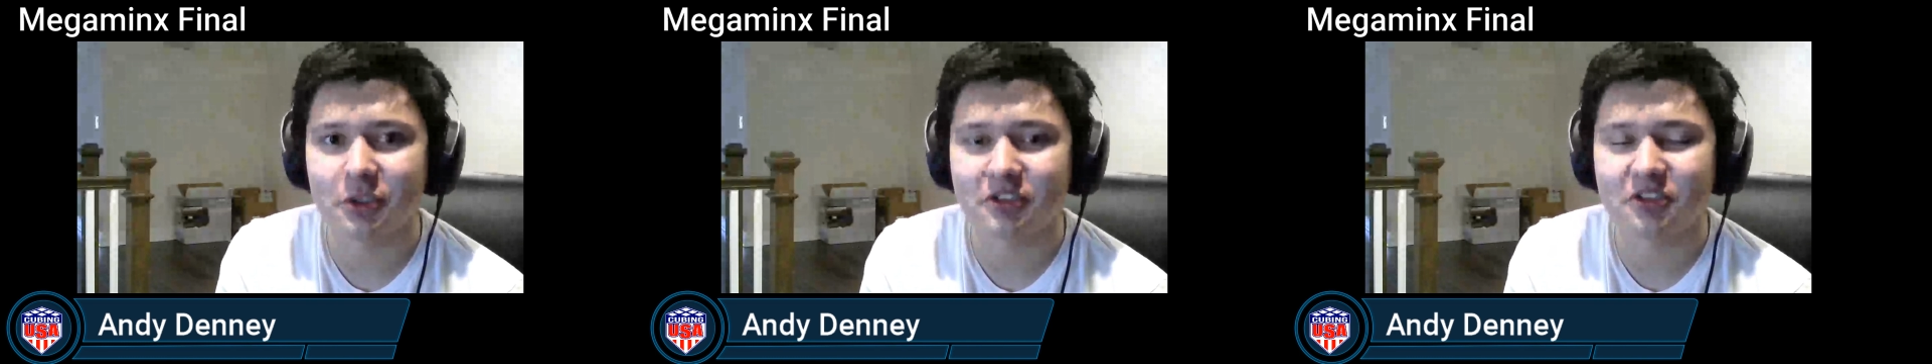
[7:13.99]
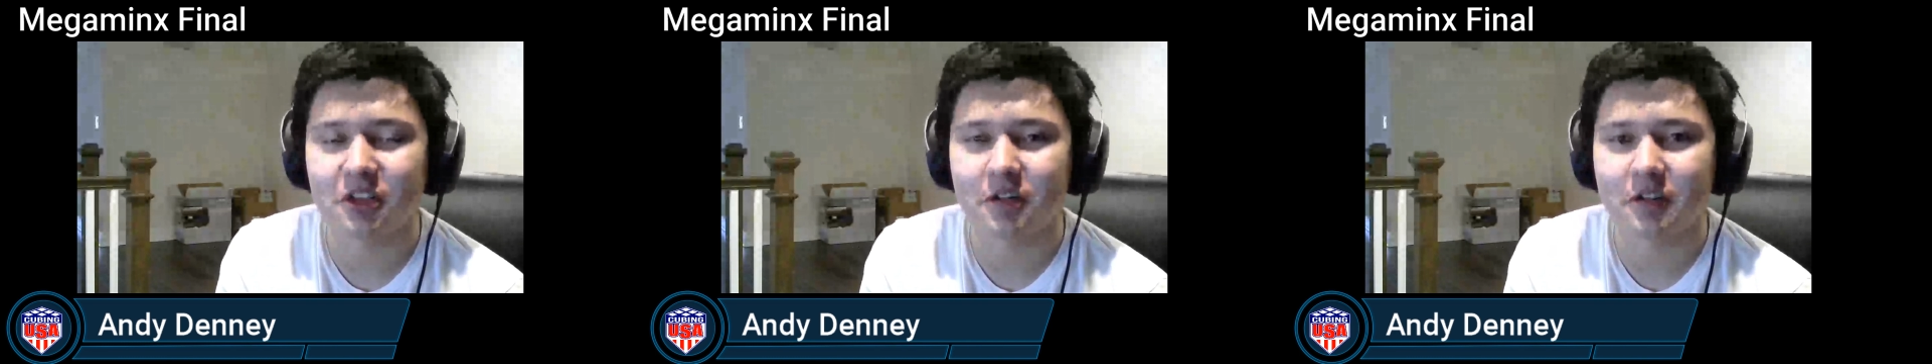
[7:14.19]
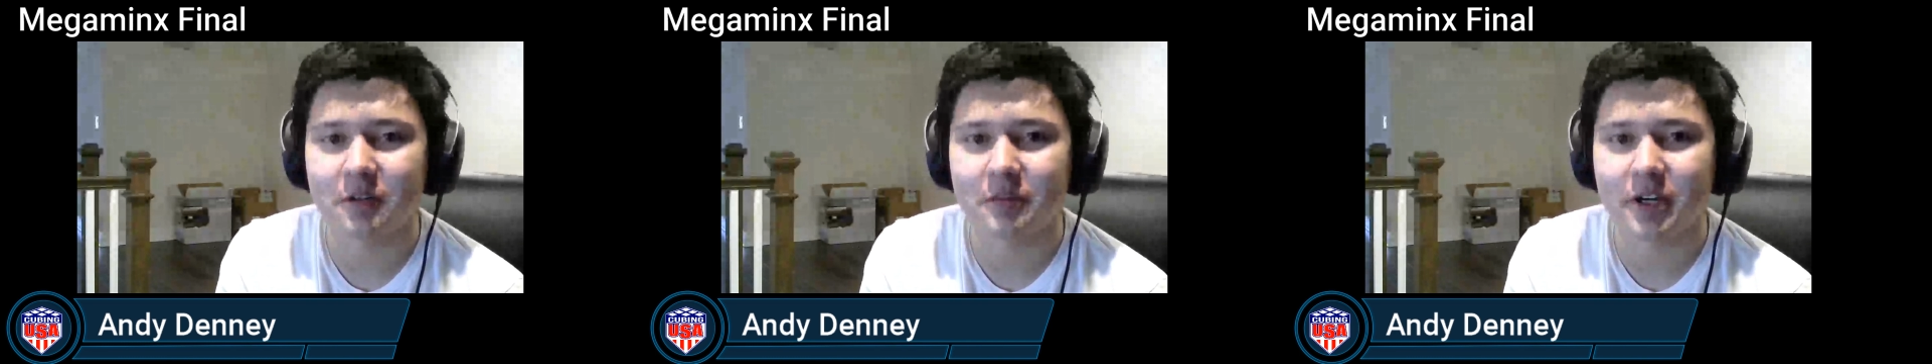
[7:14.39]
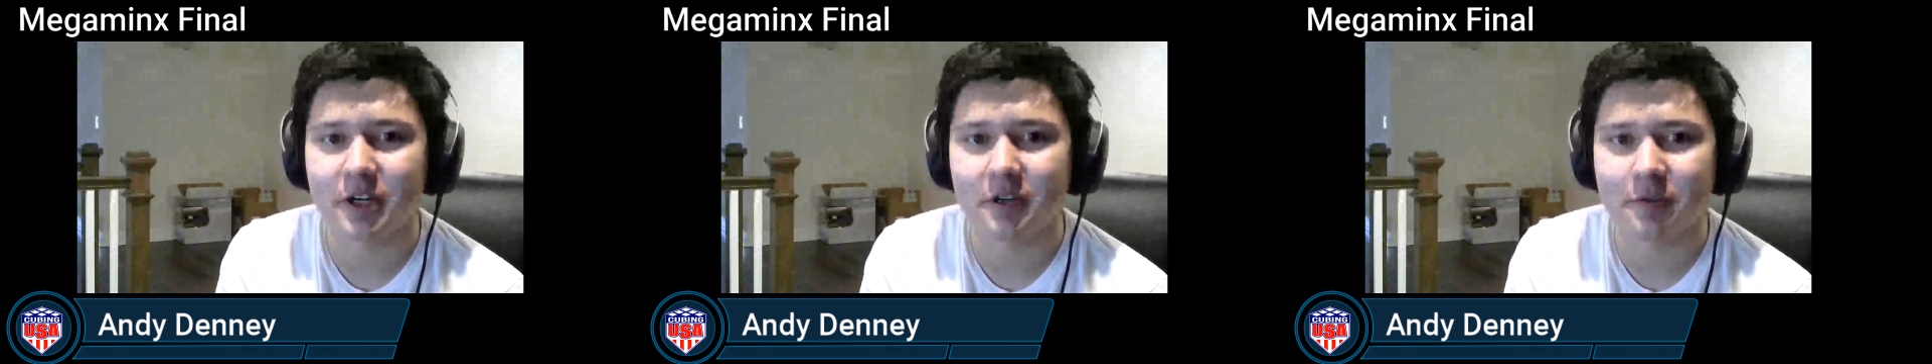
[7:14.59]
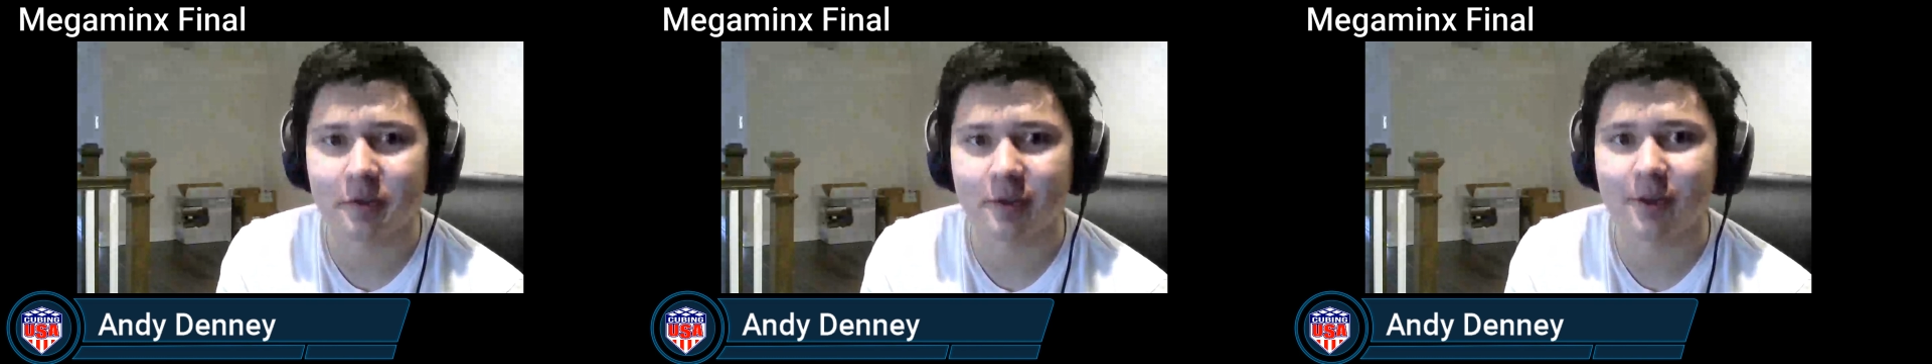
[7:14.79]
solving Mega
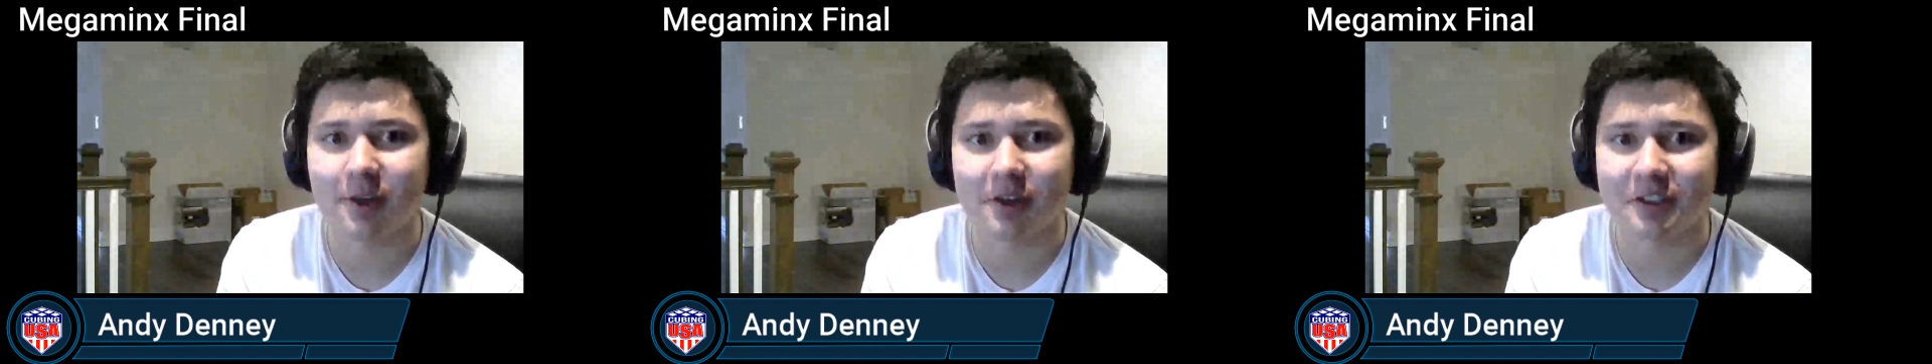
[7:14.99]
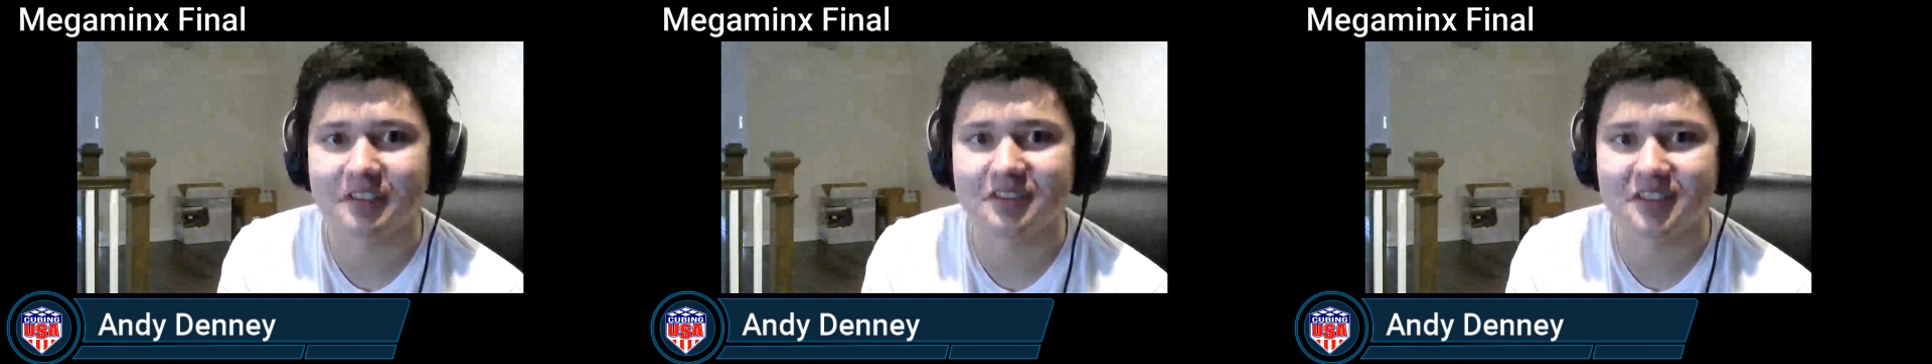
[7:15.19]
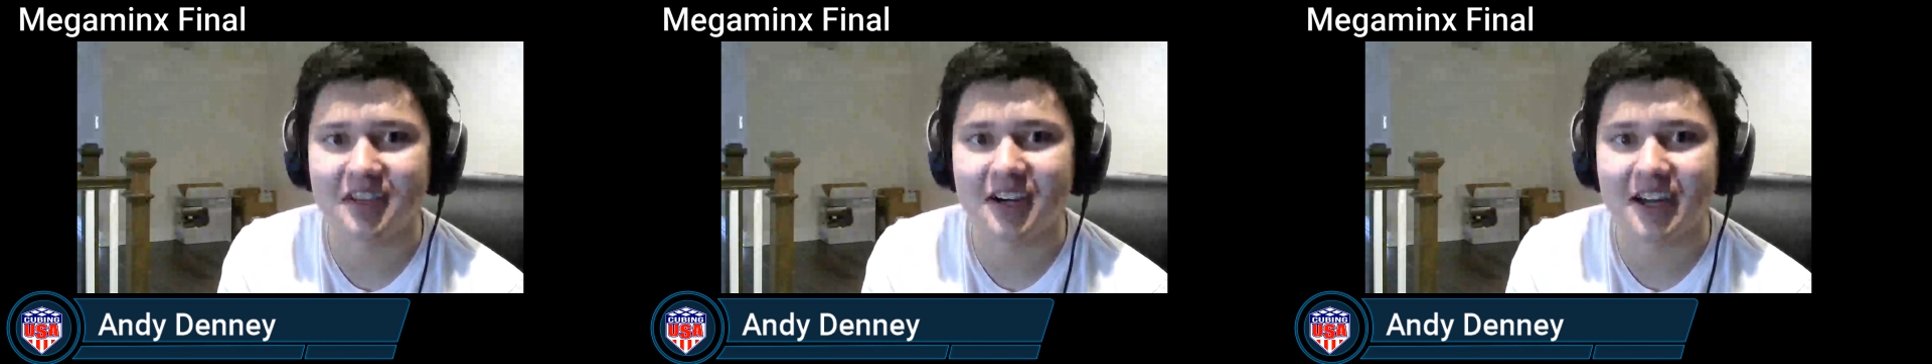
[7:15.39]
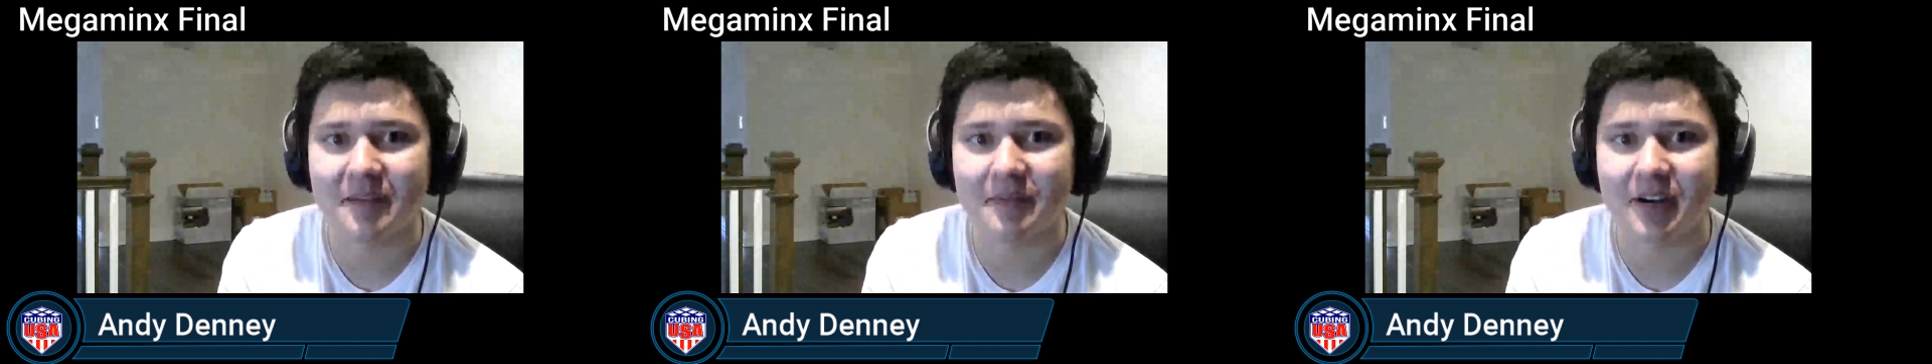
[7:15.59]
for the longest time.